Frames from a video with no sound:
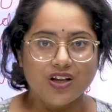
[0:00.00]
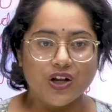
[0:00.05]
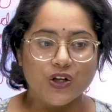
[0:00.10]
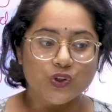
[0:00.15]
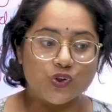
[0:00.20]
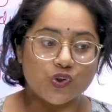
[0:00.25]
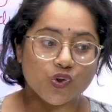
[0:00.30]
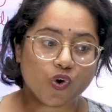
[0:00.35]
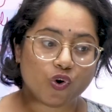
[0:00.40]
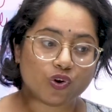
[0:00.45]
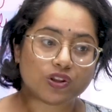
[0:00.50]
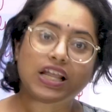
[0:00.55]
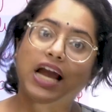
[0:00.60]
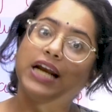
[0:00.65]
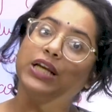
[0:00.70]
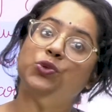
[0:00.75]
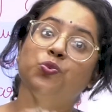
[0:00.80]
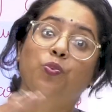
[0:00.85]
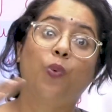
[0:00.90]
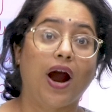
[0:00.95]
So
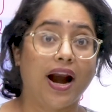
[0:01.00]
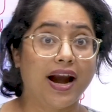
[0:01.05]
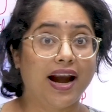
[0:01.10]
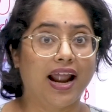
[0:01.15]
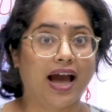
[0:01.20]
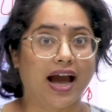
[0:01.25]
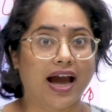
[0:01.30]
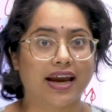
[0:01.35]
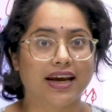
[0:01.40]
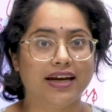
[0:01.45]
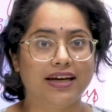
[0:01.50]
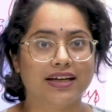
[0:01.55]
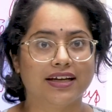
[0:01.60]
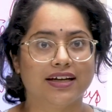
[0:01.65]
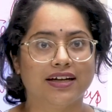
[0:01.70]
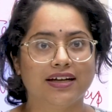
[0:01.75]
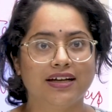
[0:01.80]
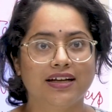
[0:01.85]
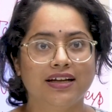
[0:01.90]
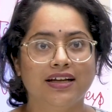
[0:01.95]
that is one
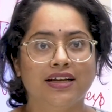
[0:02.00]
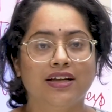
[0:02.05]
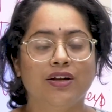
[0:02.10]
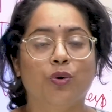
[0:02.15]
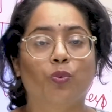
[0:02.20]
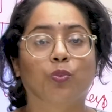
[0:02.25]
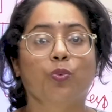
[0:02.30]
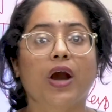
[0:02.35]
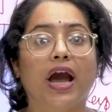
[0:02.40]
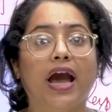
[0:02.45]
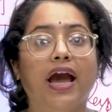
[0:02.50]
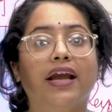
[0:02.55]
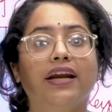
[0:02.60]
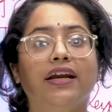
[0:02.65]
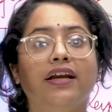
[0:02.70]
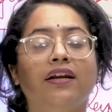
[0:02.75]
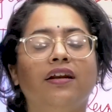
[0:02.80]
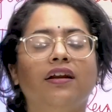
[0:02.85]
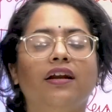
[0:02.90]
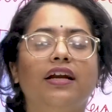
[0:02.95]
idea
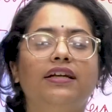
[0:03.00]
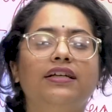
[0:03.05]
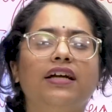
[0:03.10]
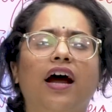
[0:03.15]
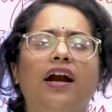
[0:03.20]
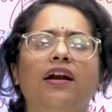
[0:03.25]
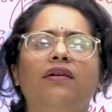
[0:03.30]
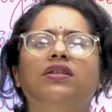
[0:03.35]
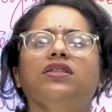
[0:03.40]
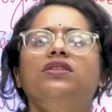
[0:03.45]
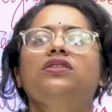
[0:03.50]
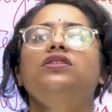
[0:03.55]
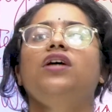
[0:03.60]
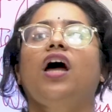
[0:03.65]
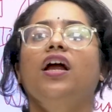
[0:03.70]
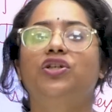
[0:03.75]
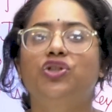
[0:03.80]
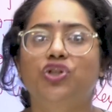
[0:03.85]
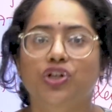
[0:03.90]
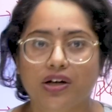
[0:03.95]
wherein it had
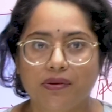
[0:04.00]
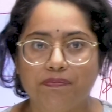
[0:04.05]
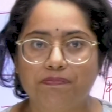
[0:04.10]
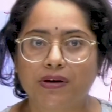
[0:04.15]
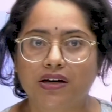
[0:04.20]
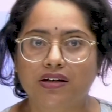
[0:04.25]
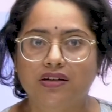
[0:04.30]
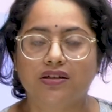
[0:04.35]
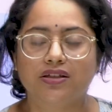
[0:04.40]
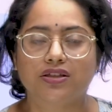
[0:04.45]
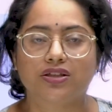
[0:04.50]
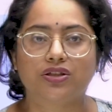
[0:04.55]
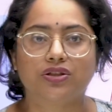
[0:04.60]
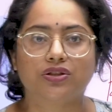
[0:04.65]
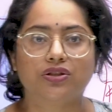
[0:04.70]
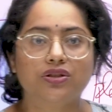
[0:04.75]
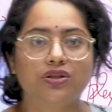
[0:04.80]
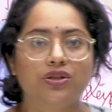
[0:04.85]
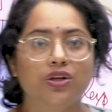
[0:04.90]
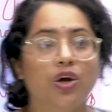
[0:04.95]
such
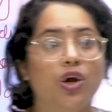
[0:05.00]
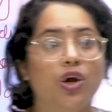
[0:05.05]
repercussions,